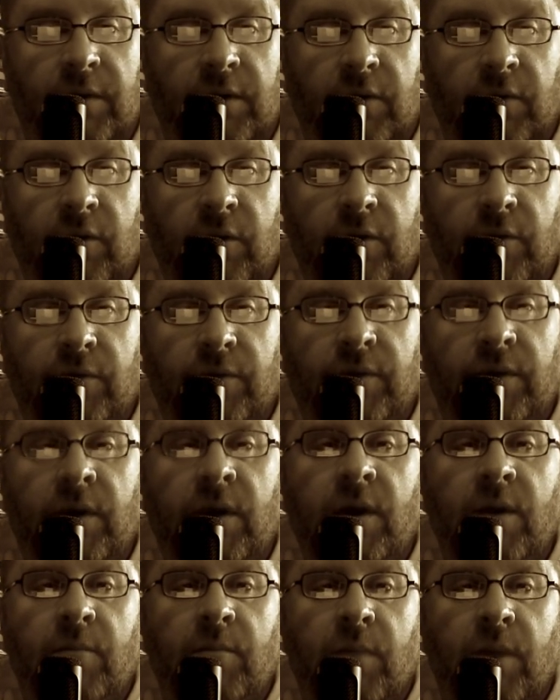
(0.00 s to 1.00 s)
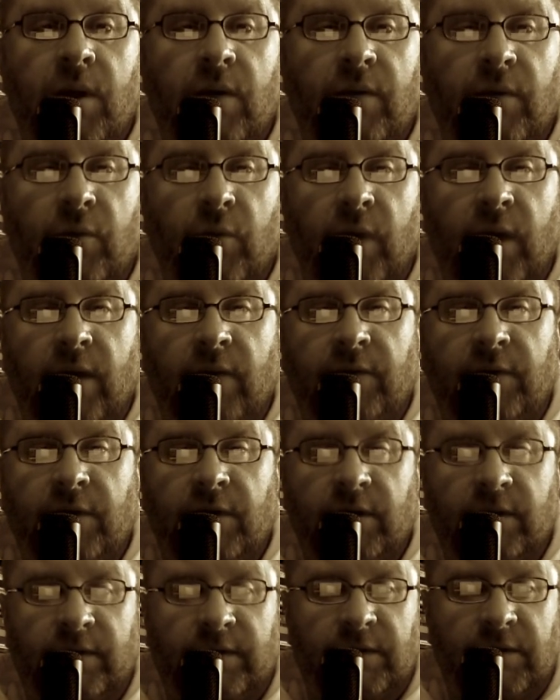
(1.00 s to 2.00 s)
growth, Marvin waved her
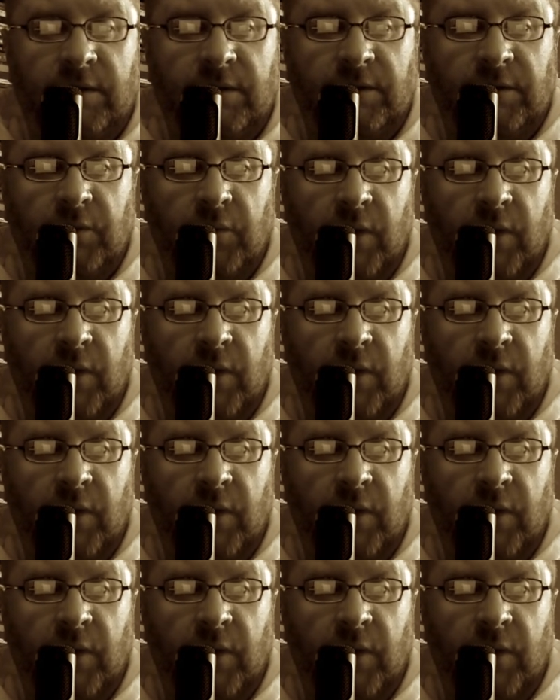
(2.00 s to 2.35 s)
concerns